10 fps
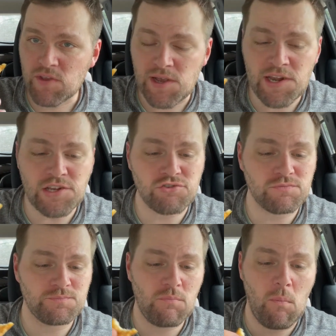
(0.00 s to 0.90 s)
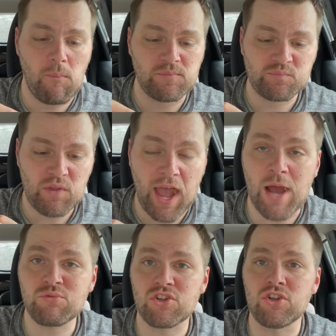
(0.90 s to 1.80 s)
It is
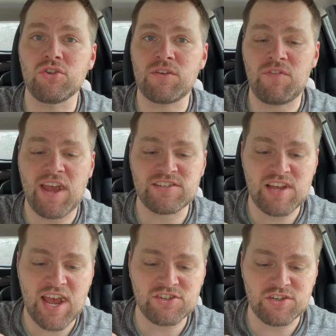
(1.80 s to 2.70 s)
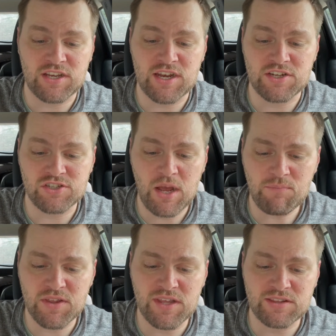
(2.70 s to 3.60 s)
absolutely fantastic, and it's
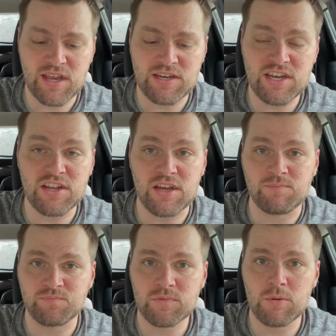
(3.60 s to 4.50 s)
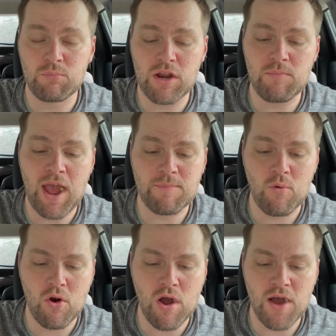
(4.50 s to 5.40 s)
something that they need to bring back
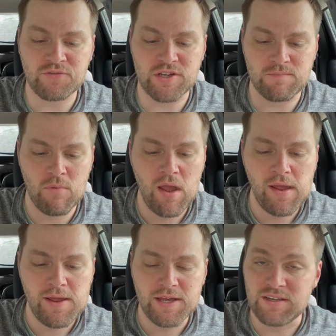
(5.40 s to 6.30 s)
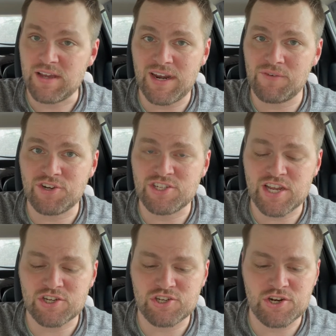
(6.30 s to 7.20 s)
more often, not every
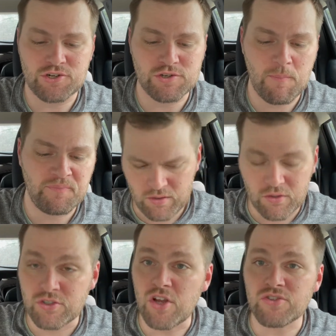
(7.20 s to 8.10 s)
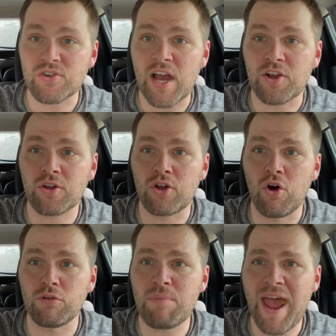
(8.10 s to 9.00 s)
six years. It's also got
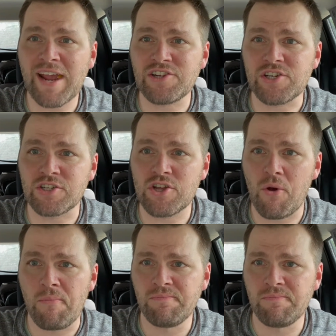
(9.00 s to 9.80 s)
gold packaging, too.